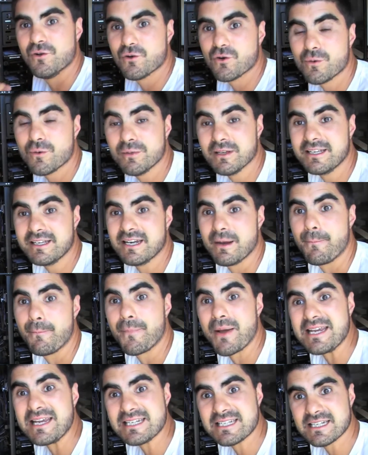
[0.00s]
Normally in a
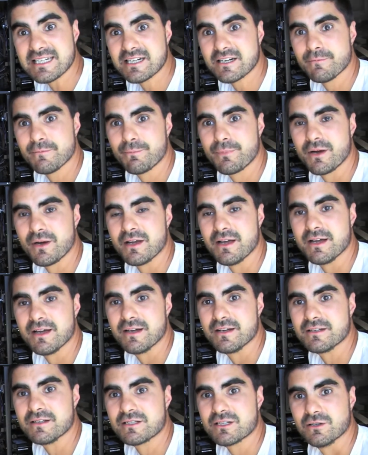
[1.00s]
basic
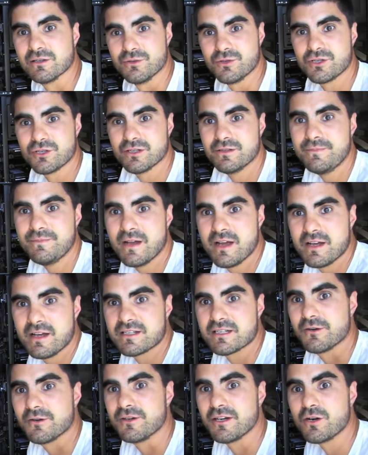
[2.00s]
uh, solution,
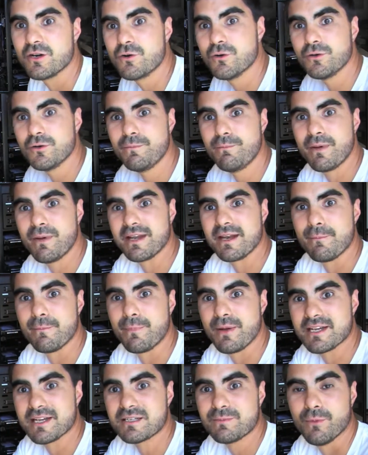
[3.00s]
so in a good, better,
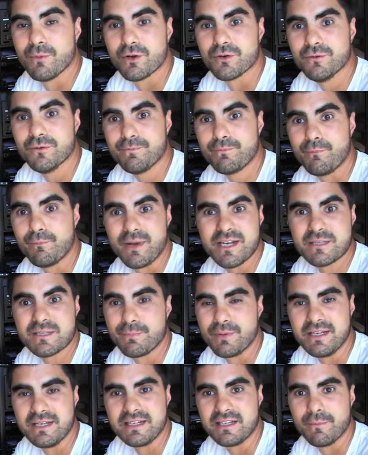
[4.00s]
best model,
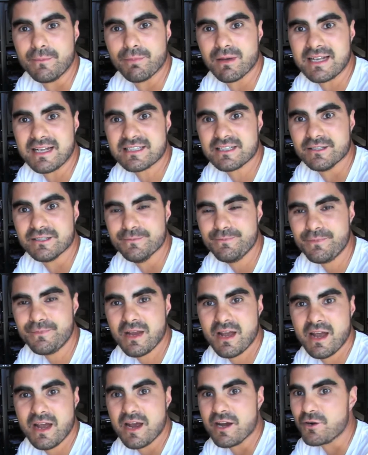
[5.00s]
best being your platinum,
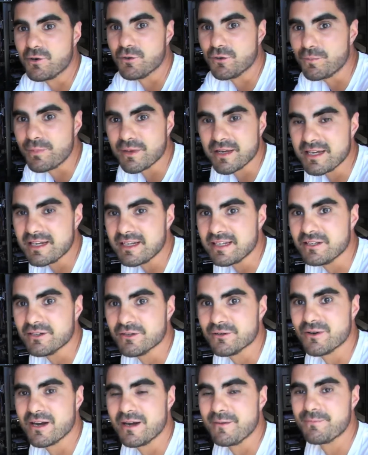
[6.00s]
good being
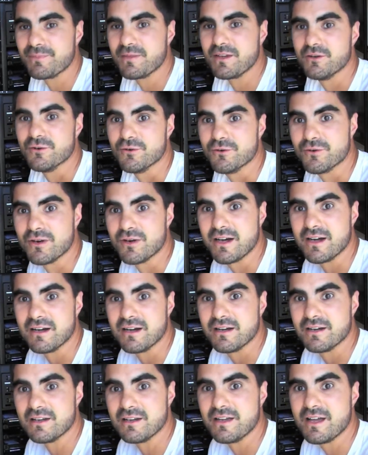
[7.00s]
your um, your
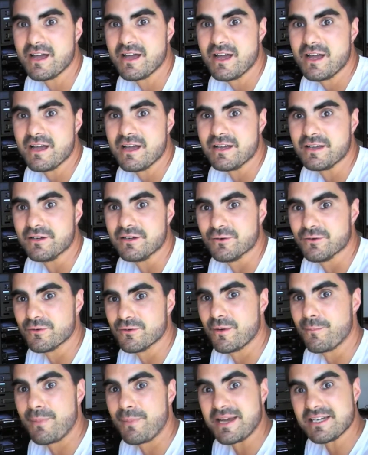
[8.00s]
uh, your
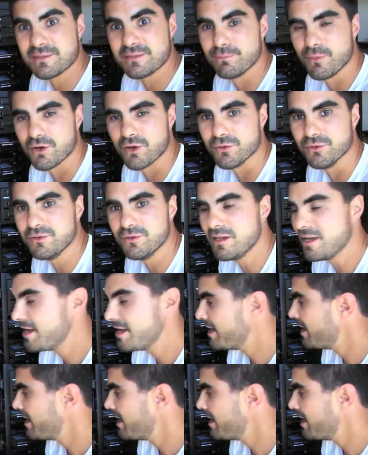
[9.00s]
base model.